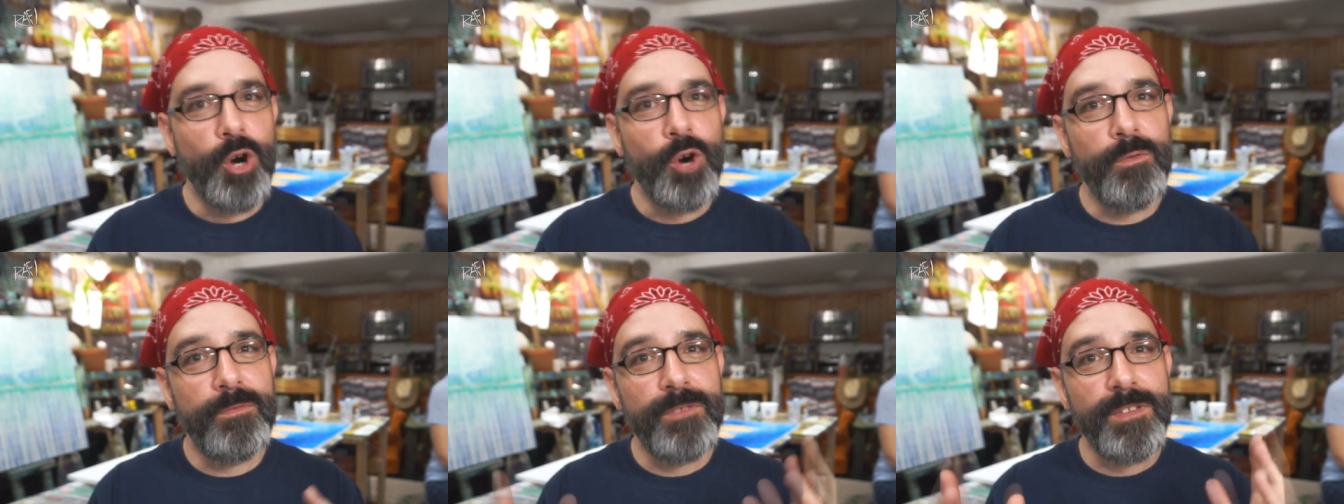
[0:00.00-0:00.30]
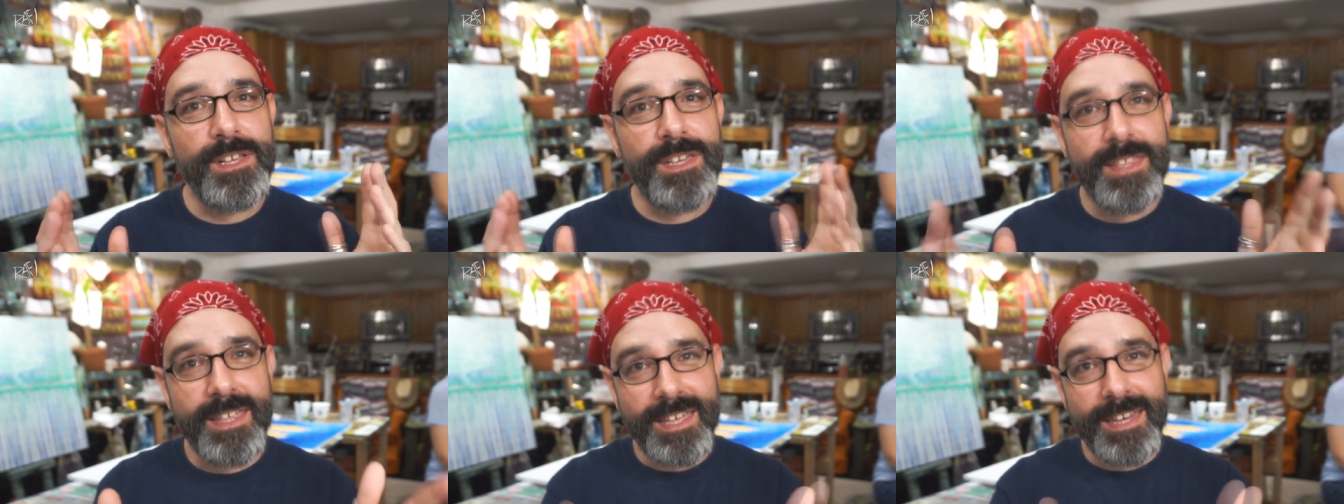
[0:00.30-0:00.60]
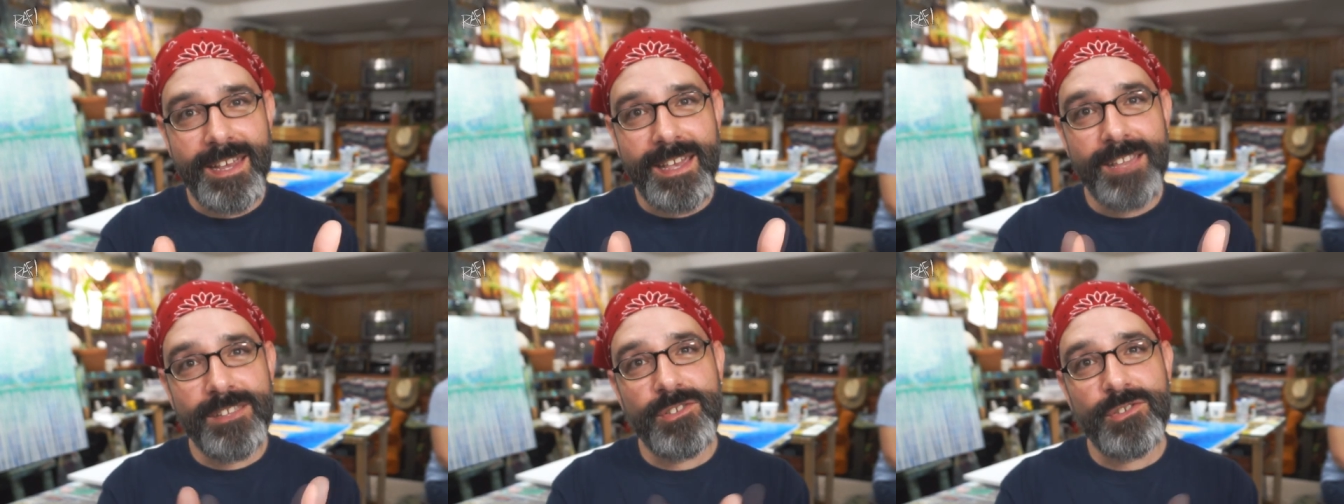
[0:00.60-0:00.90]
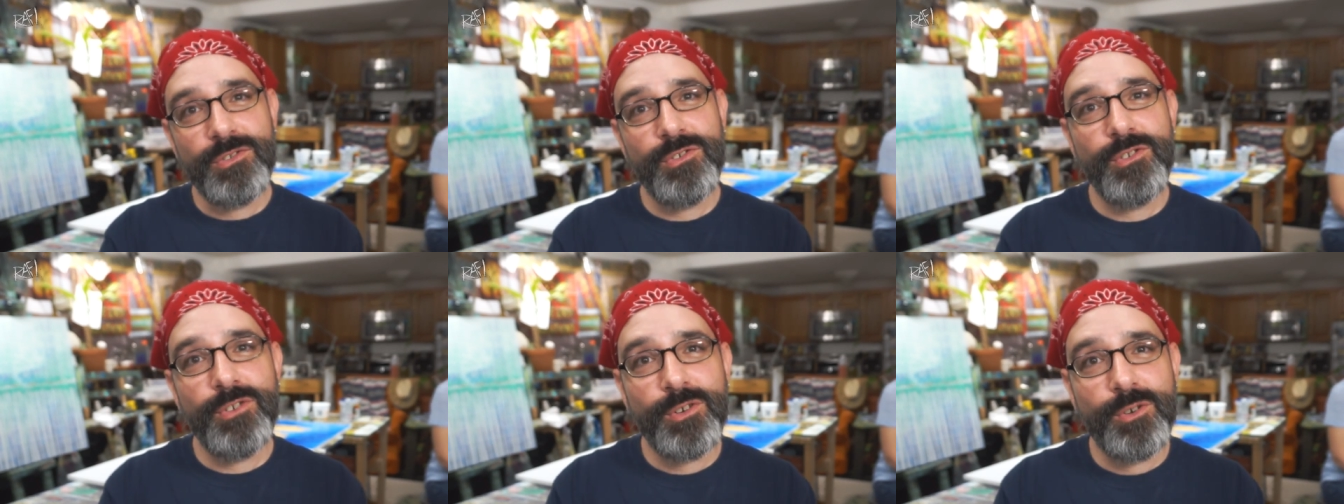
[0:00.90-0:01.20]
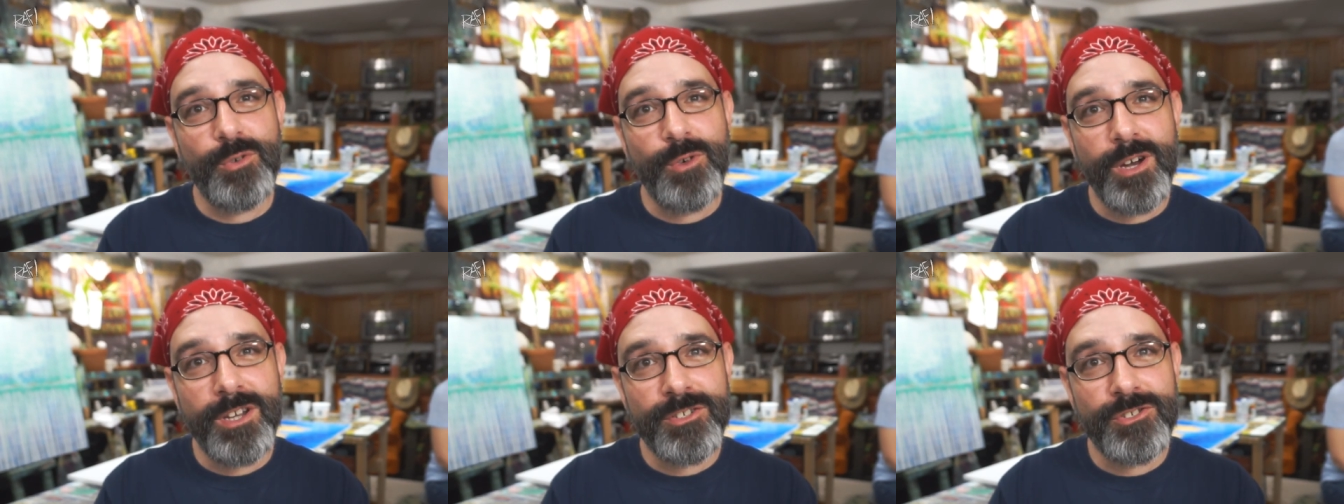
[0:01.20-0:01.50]
Hopefully that answered your
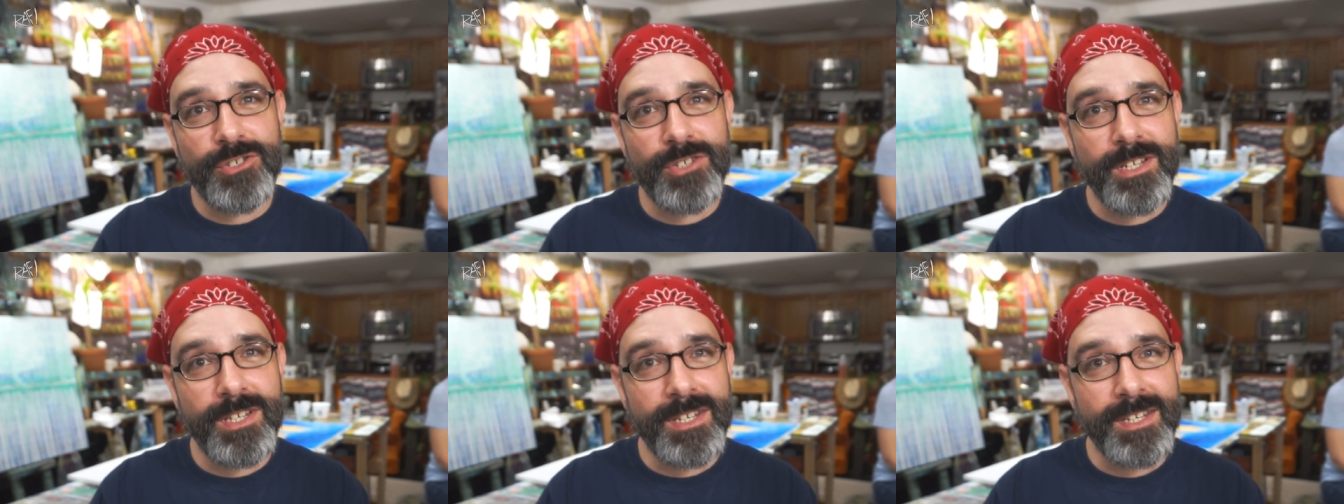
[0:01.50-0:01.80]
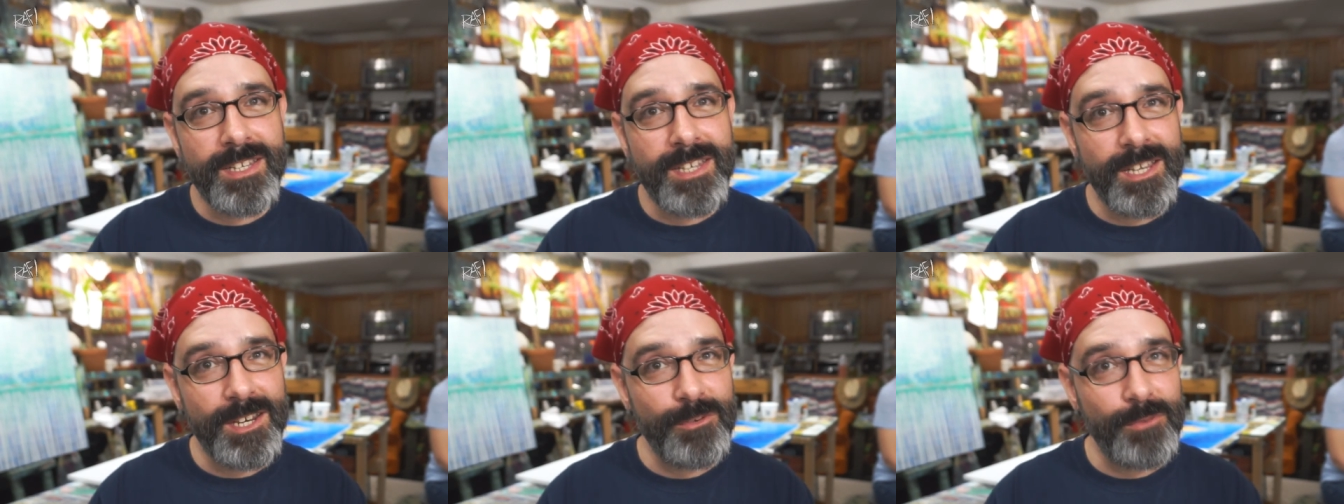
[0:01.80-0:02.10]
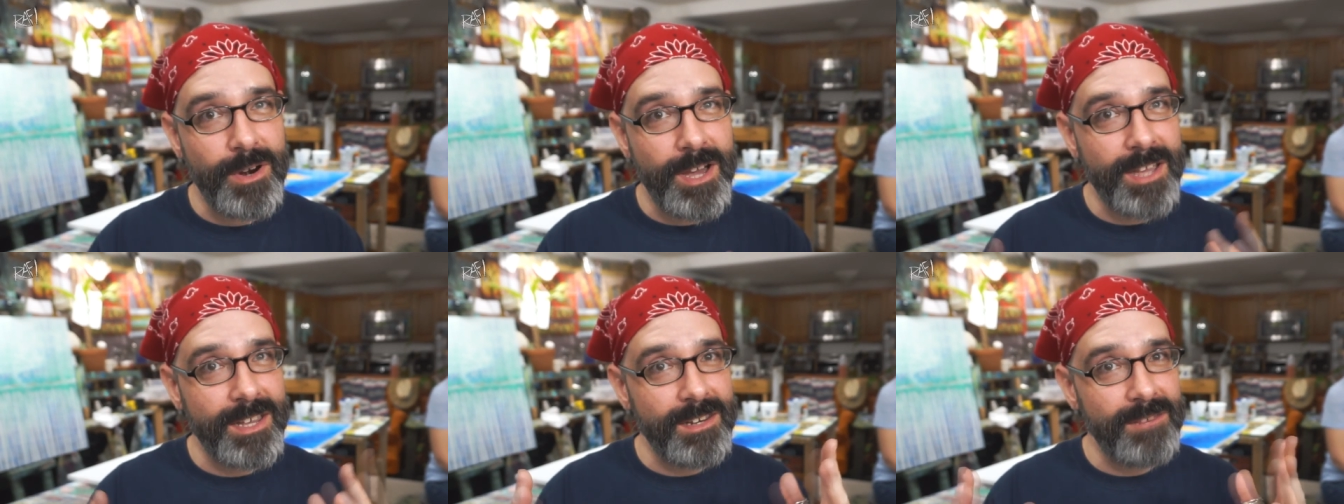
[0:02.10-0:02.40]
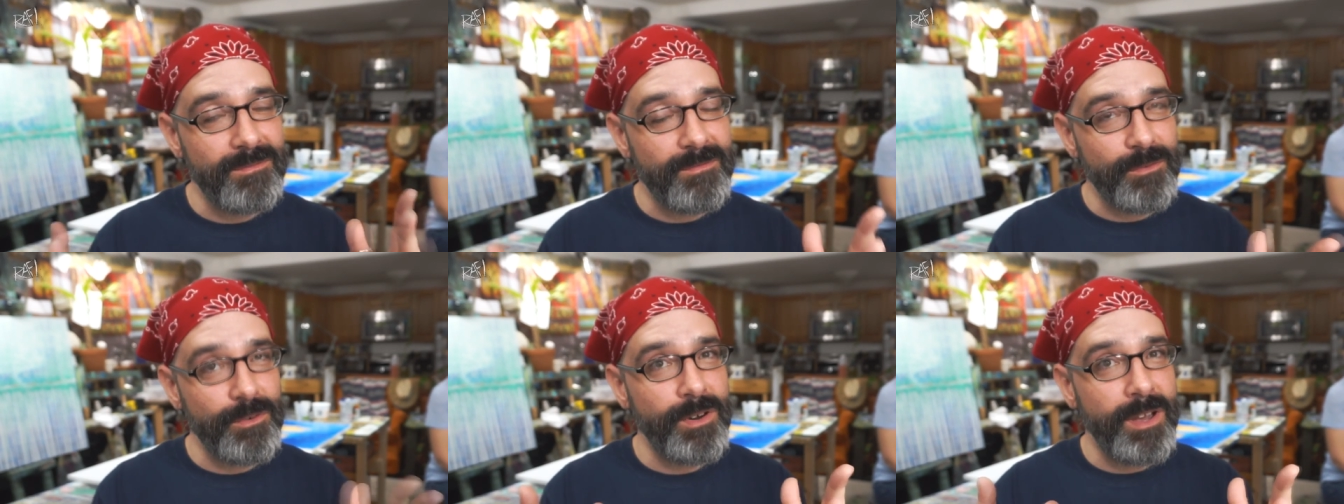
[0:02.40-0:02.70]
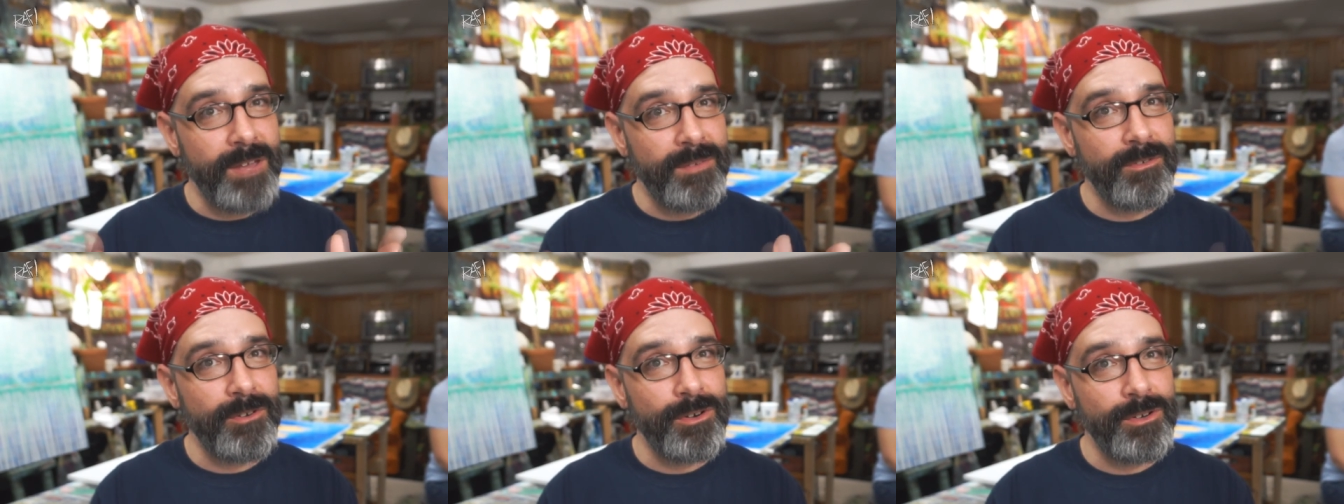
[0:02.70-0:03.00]
question, Kid Rockin'
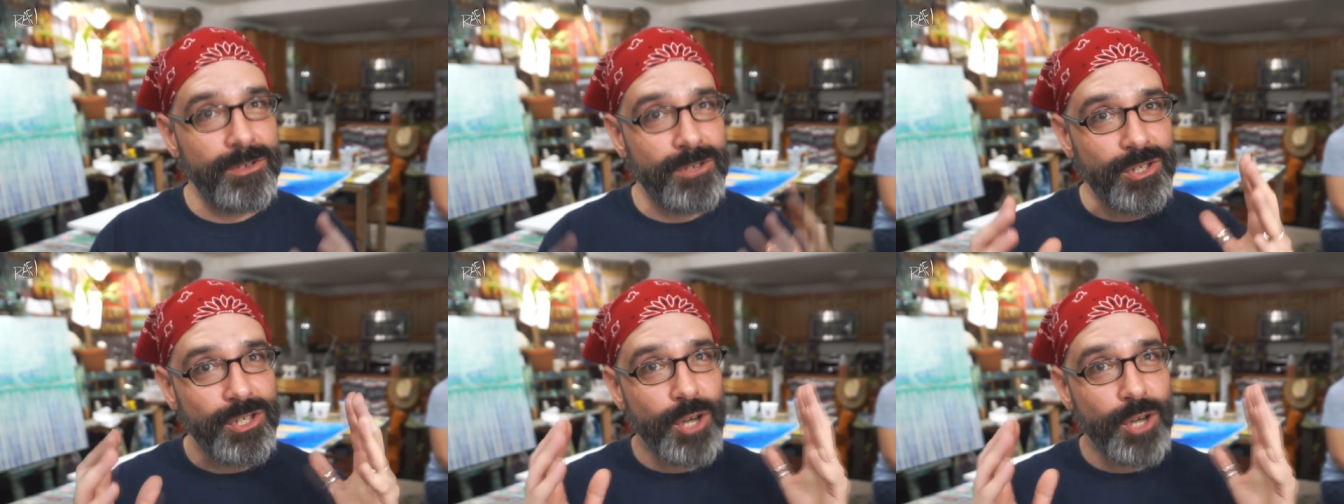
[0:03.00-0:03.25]
Forever.